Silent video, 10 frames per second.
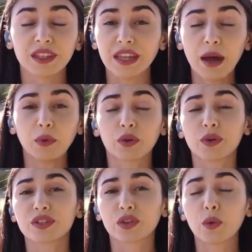Yeah, well,
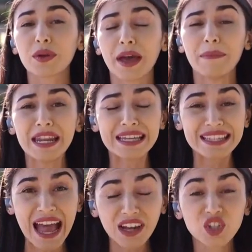Chris, Laura, that meeting
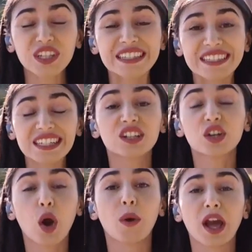is actually still
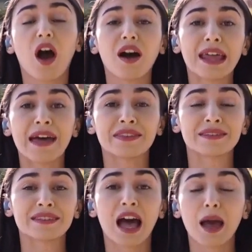going on at
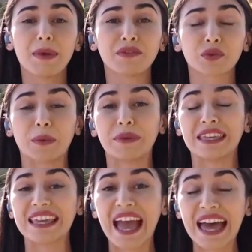this time after it
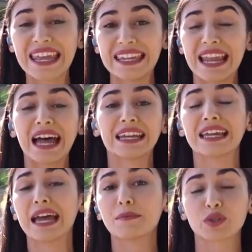began at 9
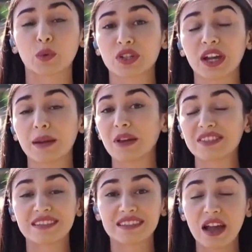a.m. So we're talking
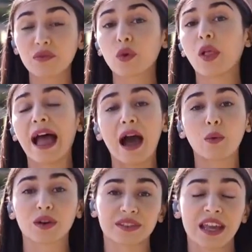about several
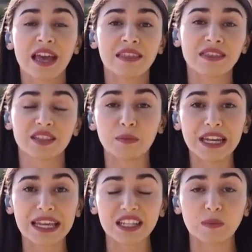hours that this
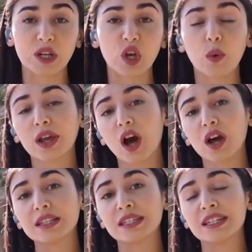meeting has been going
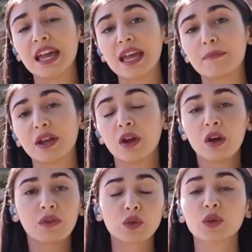on today. But
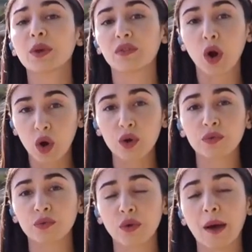folks that we've
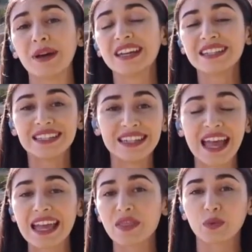heard from
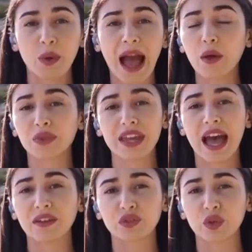today and throughout the
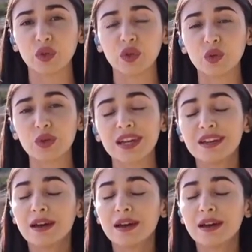afternoon,